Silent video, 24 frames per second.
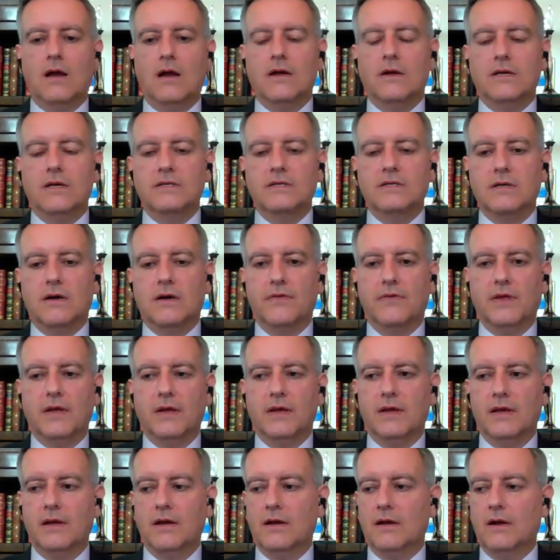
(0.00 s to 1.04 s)
are going to start
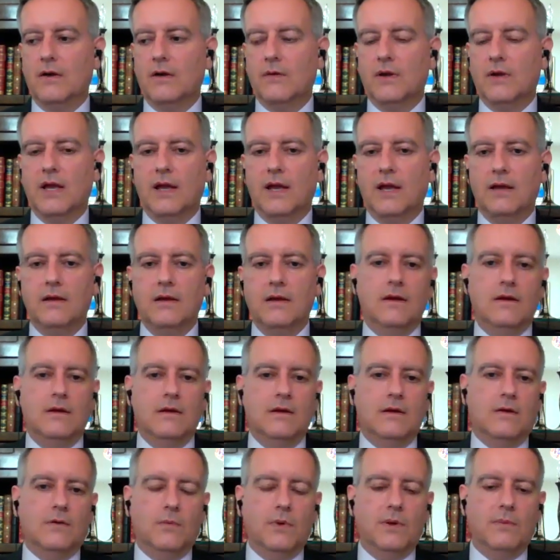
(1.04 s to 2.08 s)
thinking, okay,
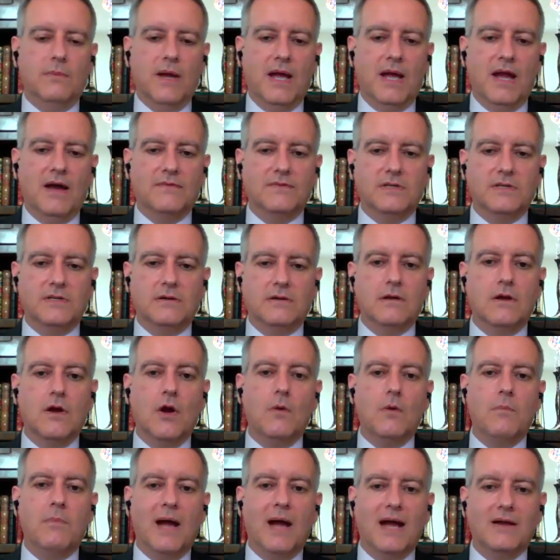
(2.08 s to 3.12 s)
we may have to
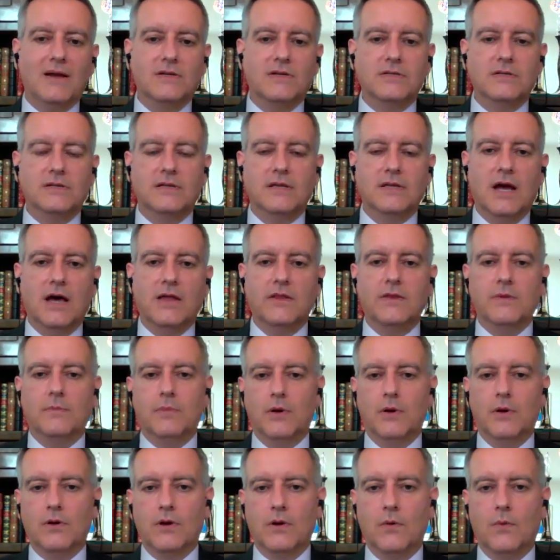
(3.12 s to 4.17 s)
go back to the other
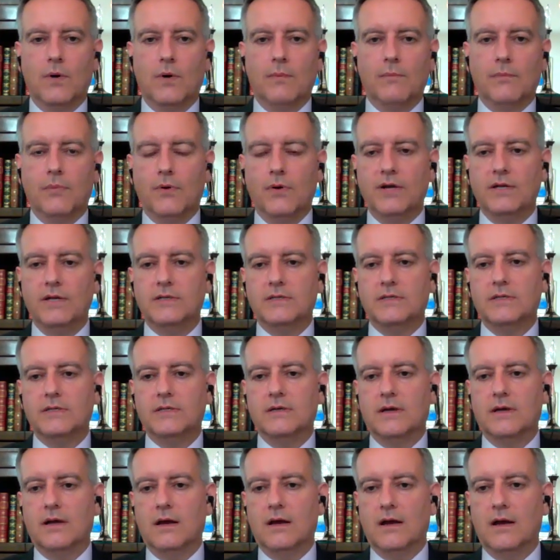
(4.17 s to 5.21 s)
bloc at one point.
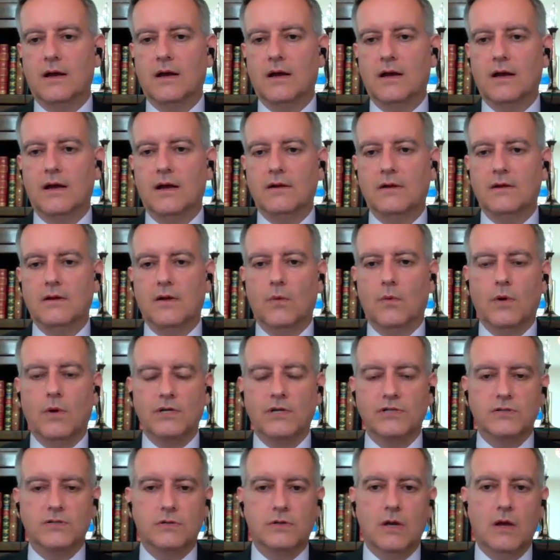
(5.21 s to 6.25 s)

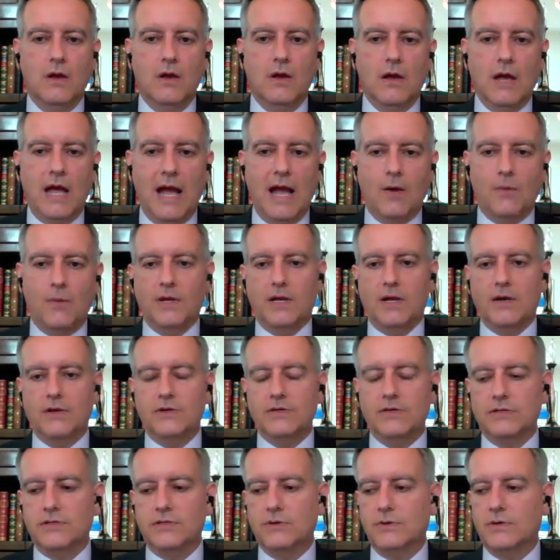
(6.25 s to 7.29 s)
How are we going
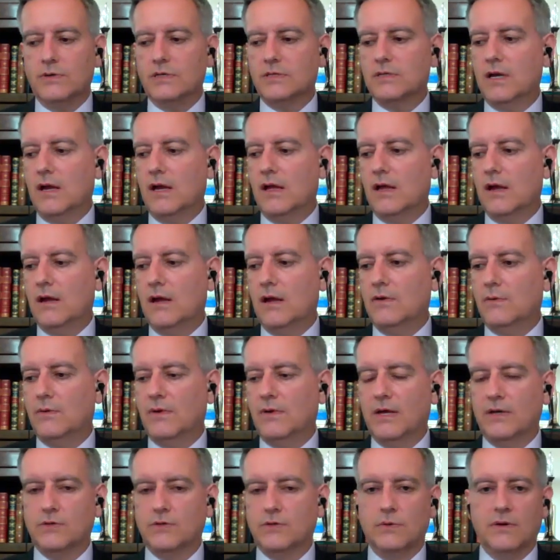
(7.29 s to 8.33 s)
to do it? And
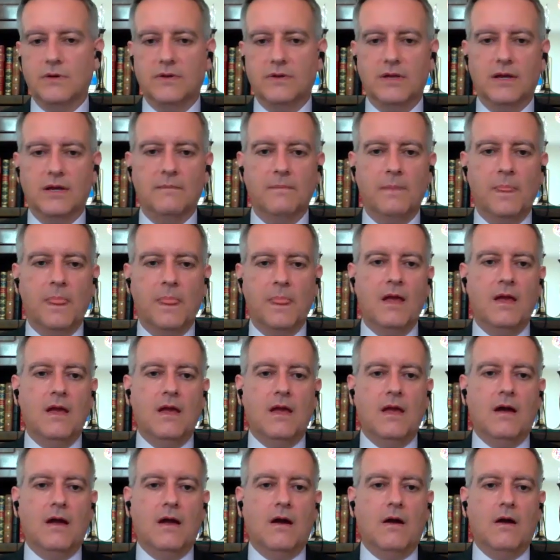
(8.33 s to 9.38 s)
all that sort of thing.
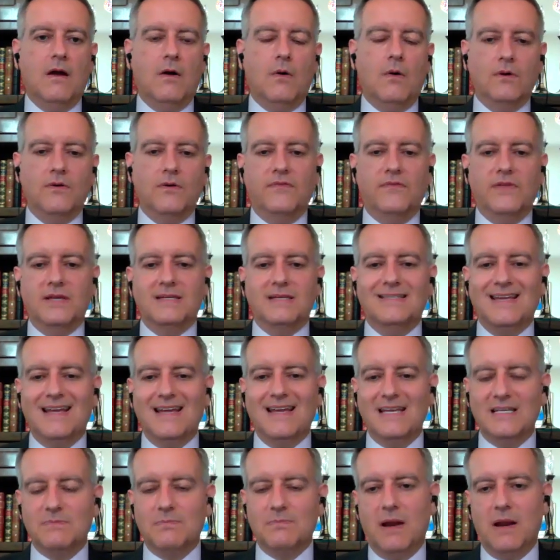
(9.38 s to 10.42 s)
All of this
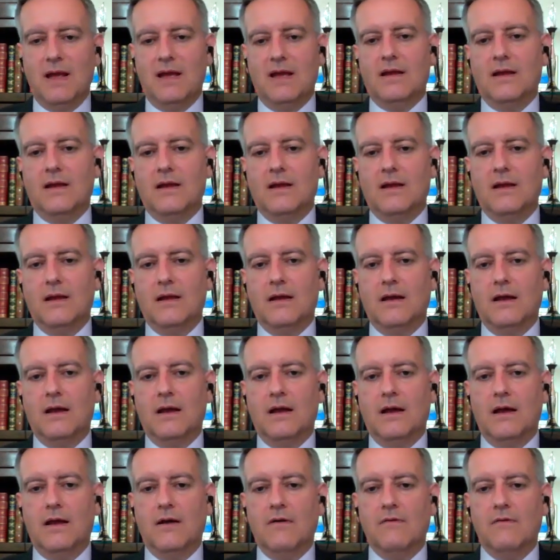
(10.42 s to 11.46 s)
is playing
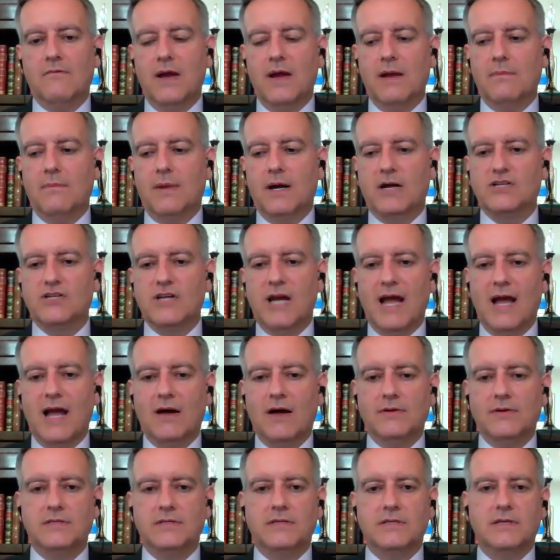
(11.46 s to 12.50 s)
very much
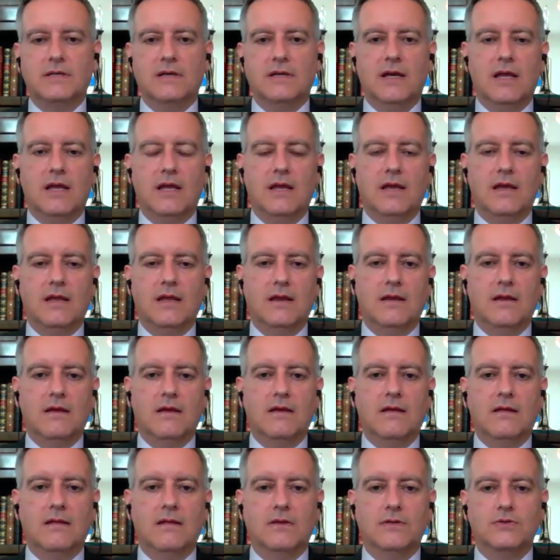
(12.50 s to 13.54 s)
out in
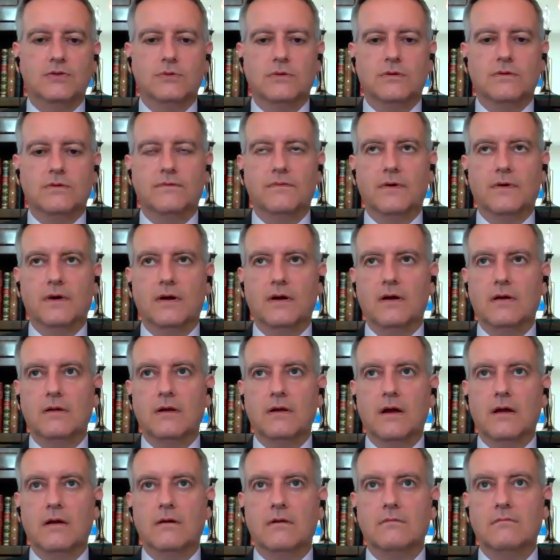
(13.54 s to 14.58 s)
the sort of
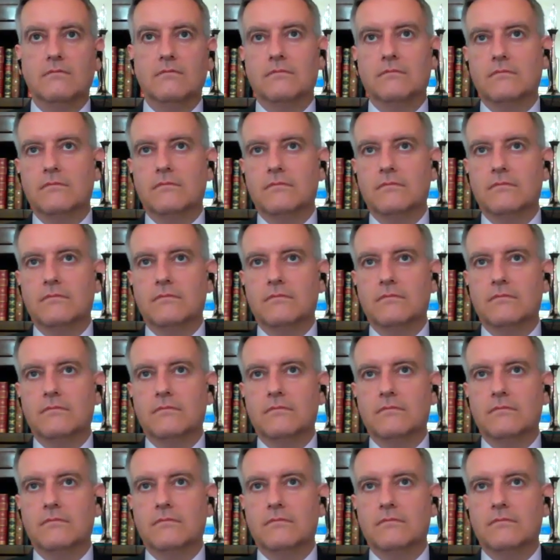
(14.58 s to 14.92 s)
the